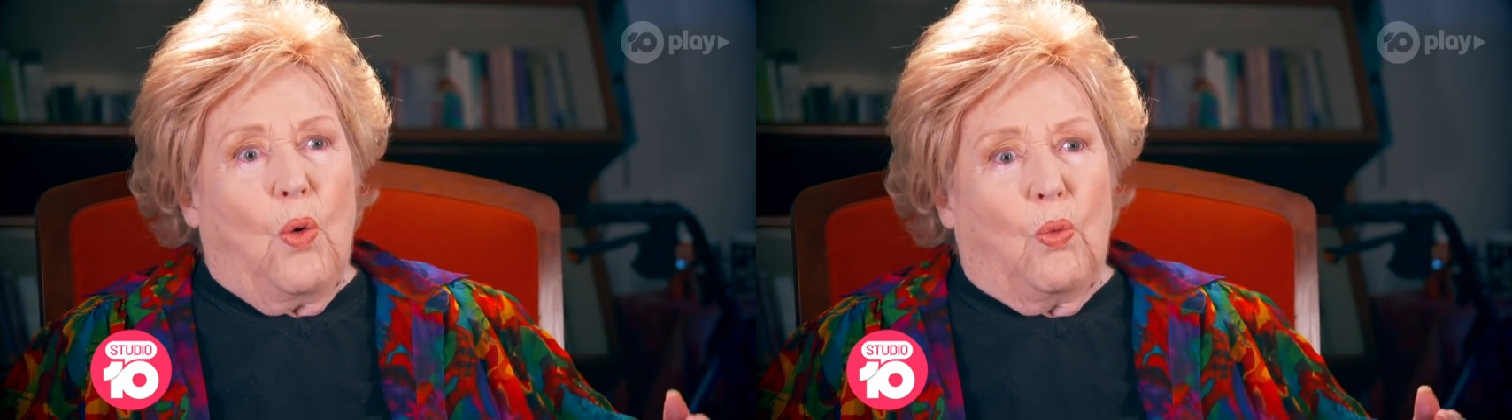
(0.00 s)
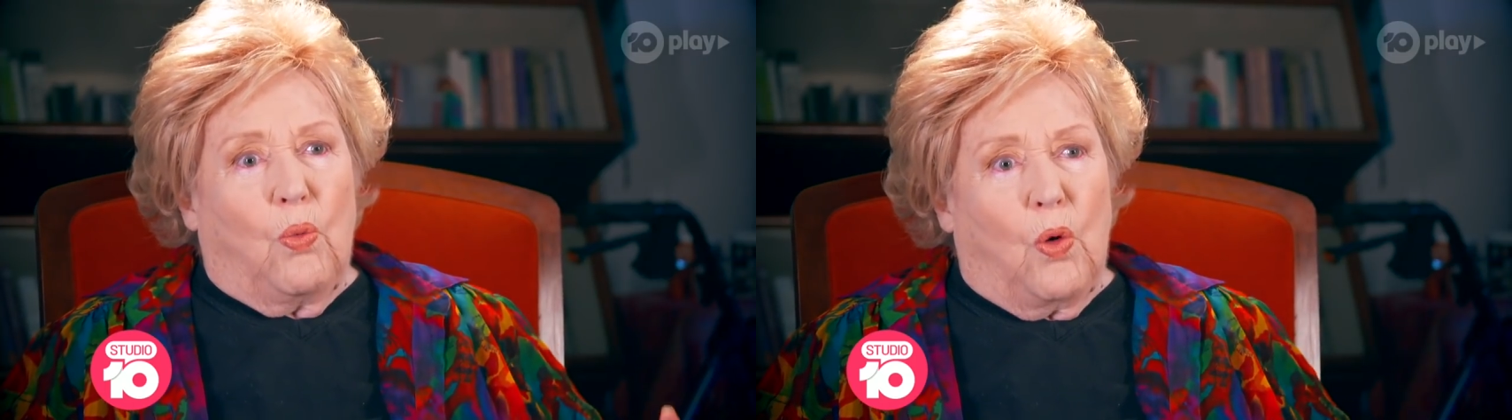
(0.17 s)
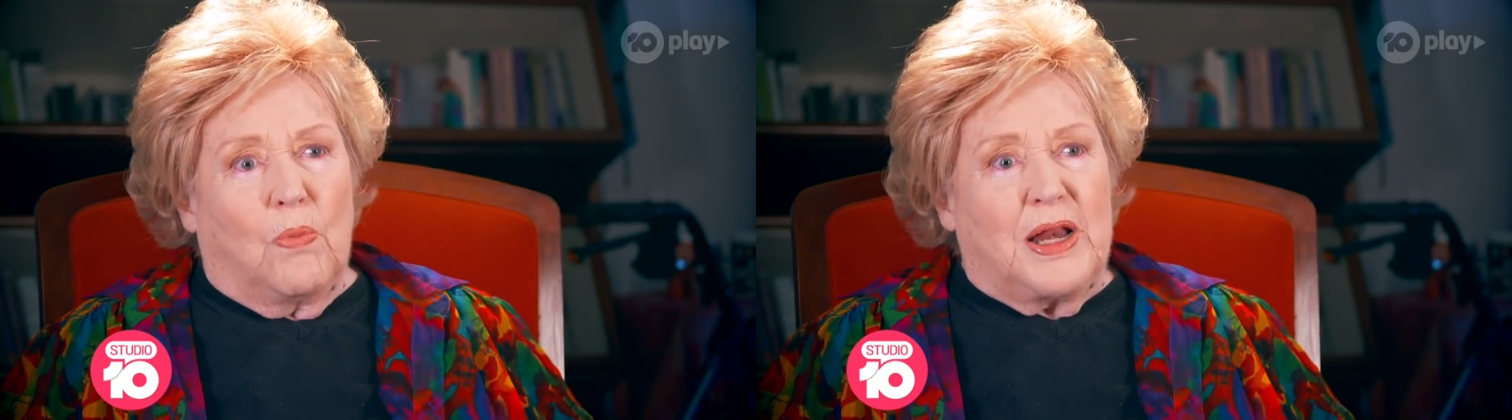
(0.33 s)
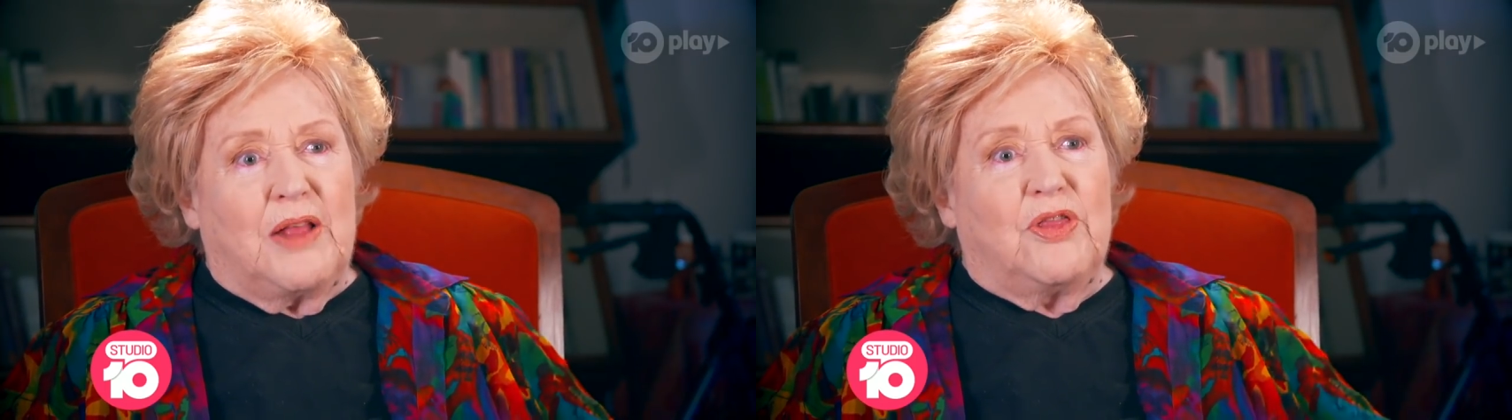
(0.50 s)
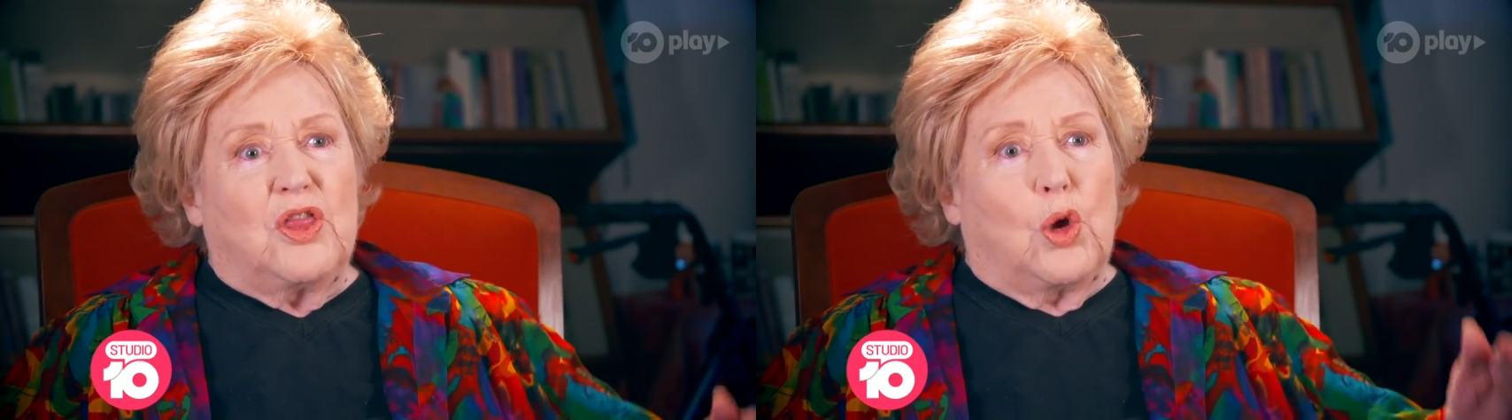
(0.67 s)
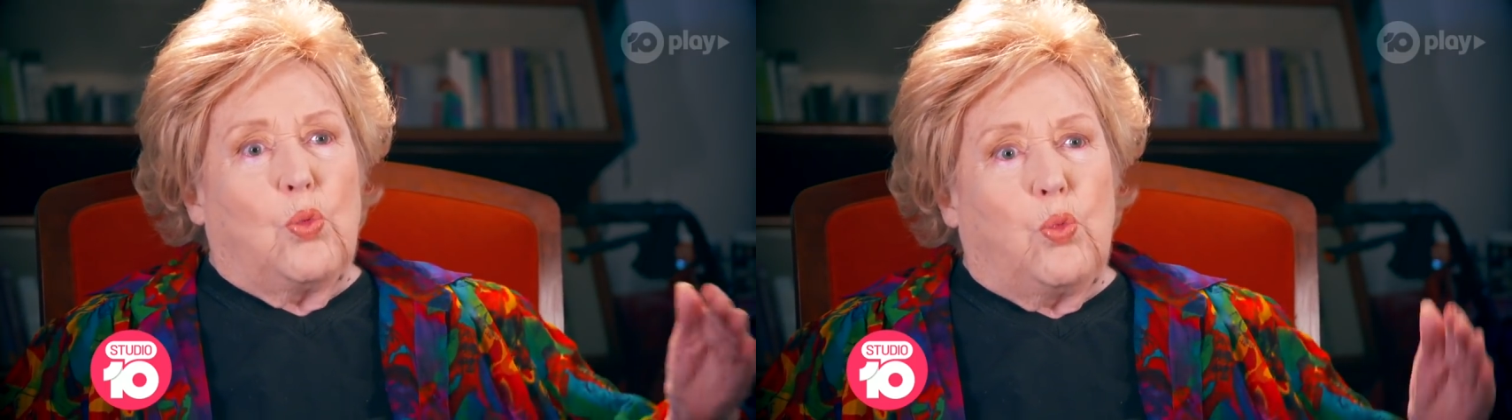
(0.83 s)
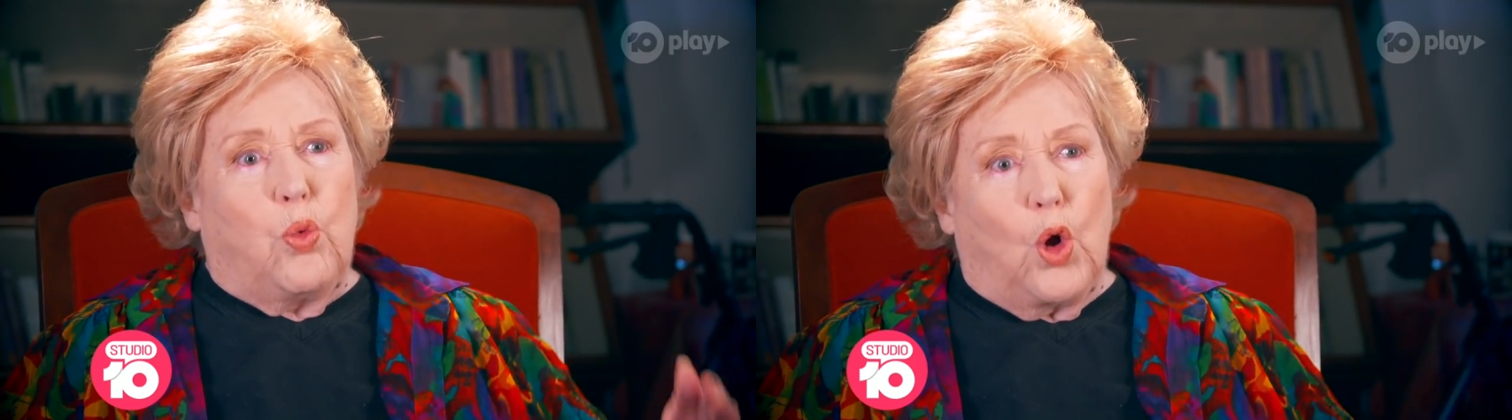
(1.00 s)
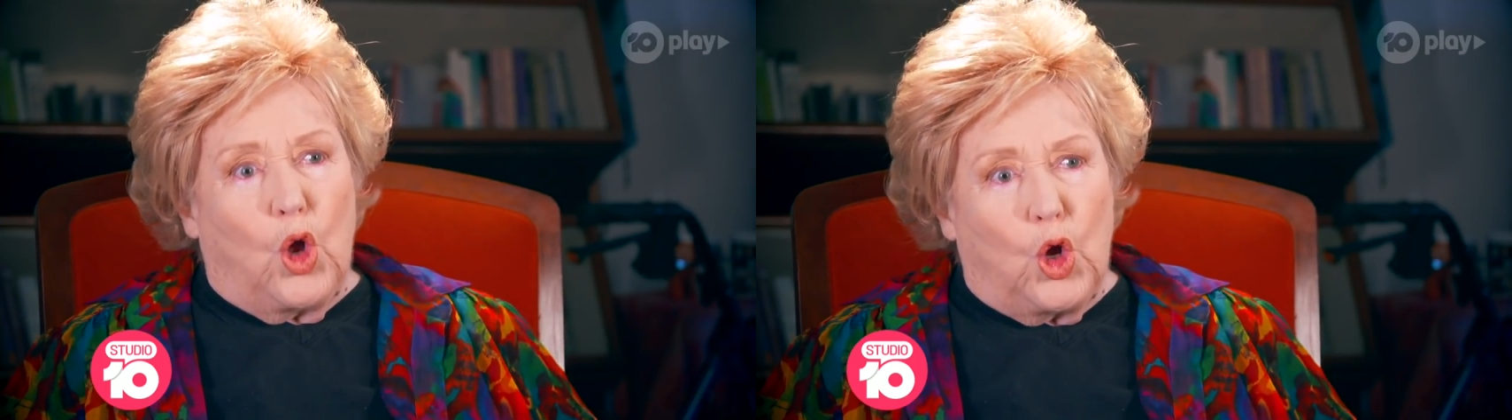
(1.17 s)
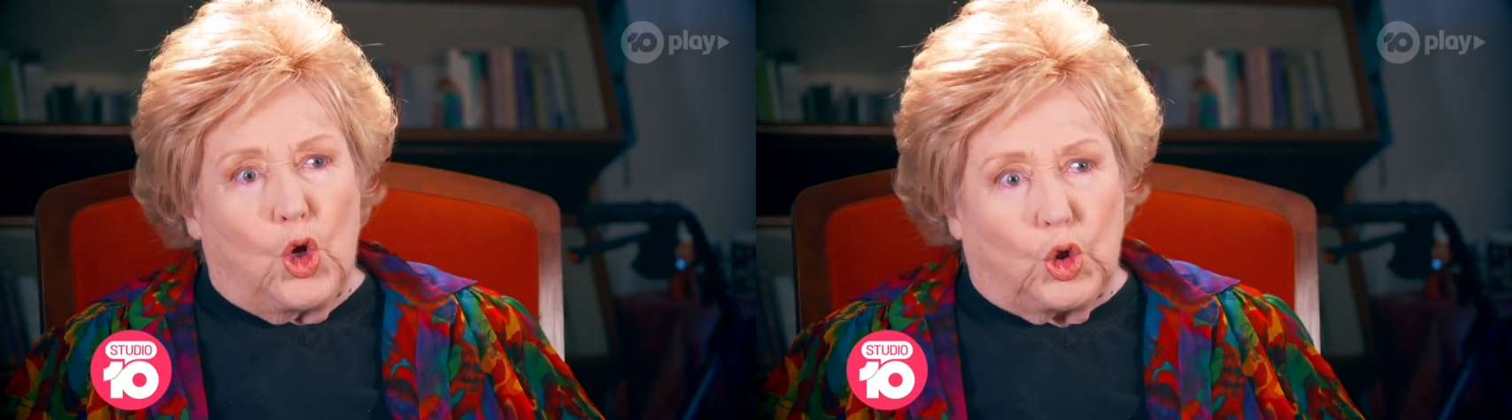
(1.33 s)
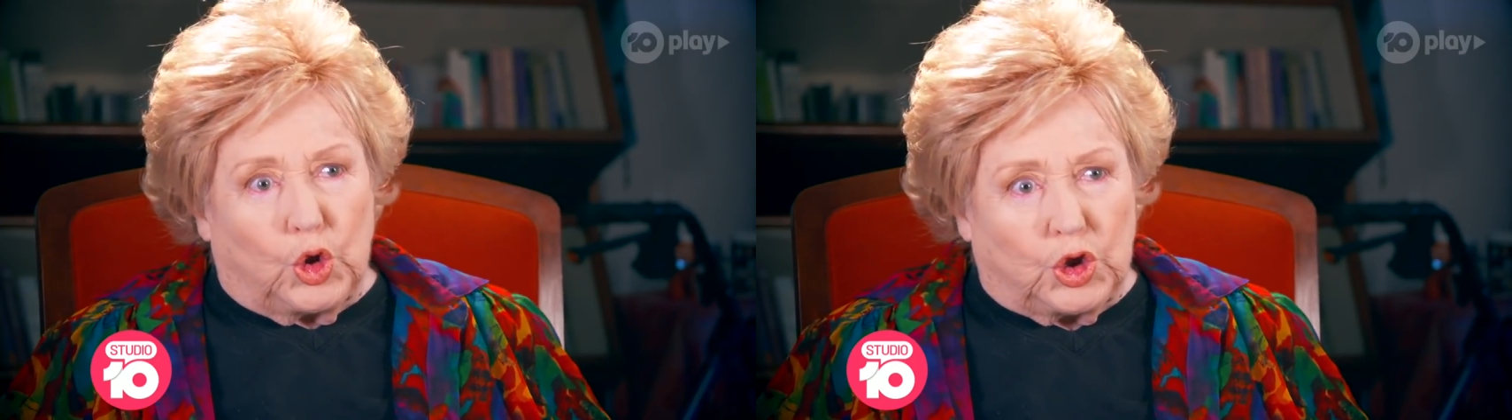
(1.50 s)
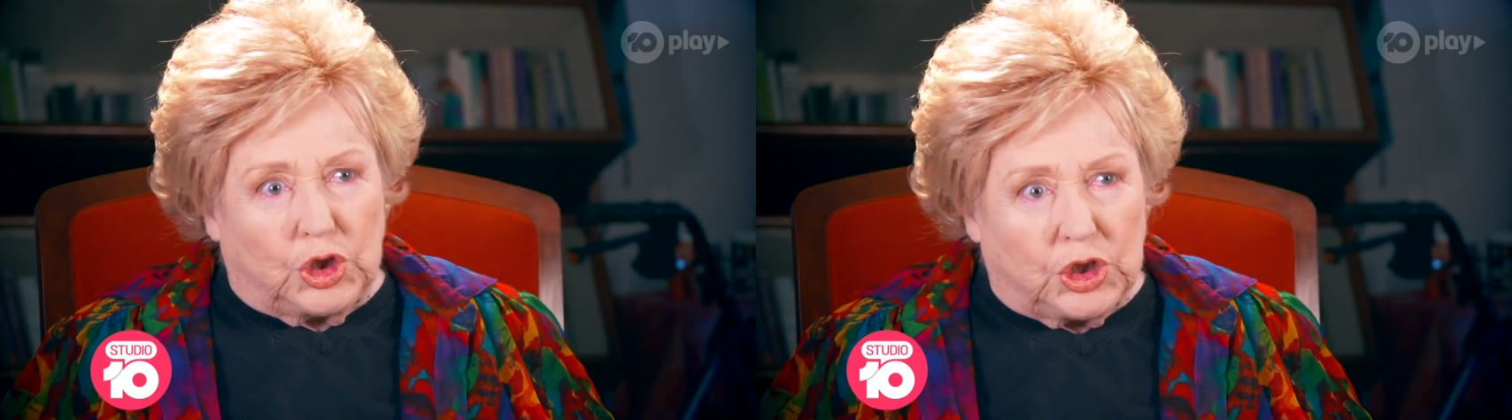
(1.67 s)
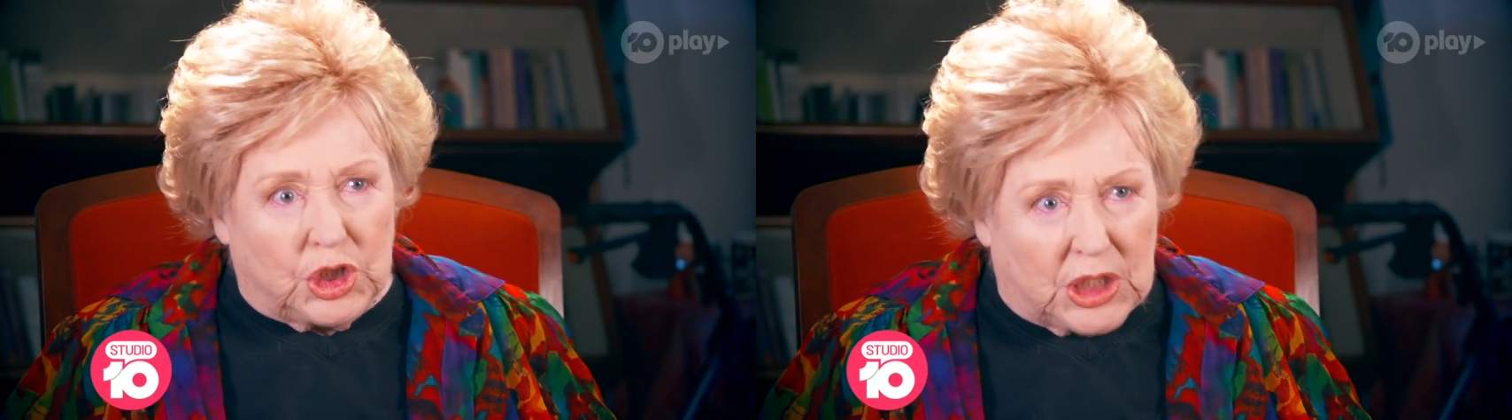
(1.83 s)
woman in the
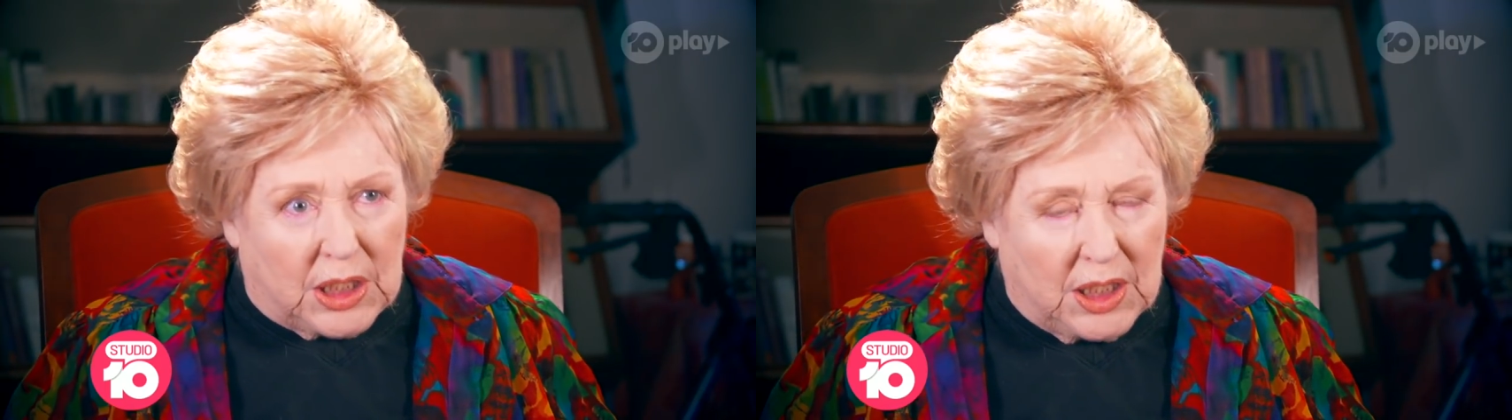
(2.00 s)
world